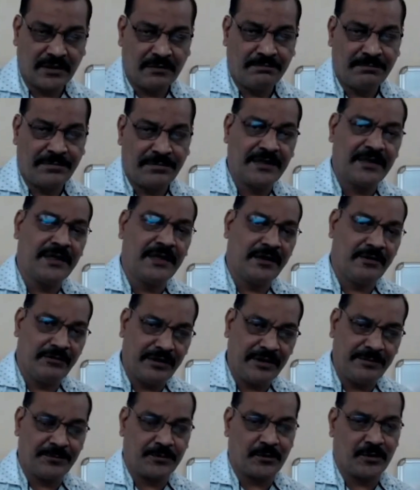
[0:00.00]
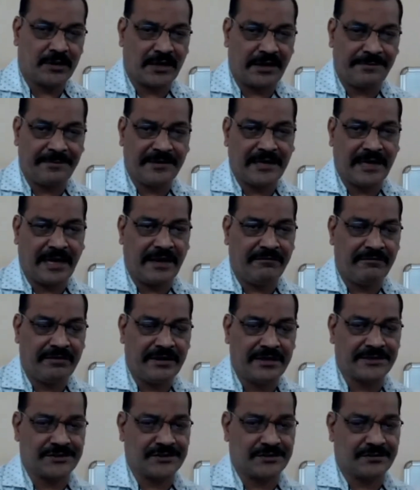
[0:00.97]
but in every programming
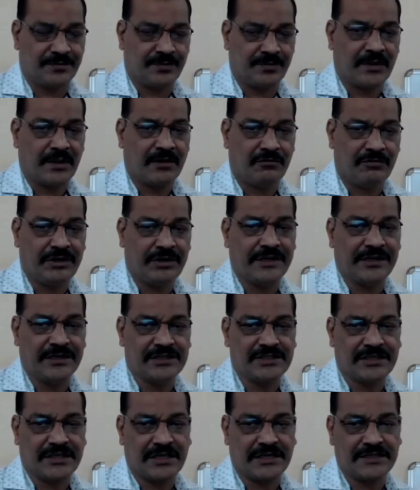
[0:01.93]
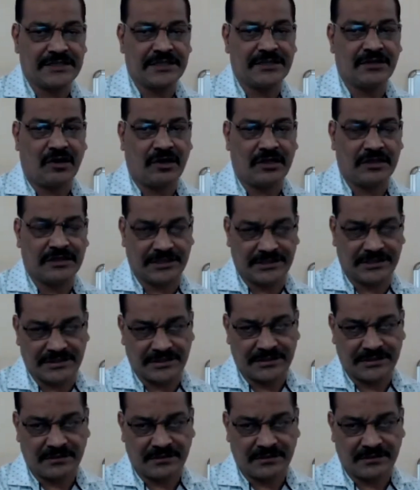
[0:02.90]
language we discussed all this.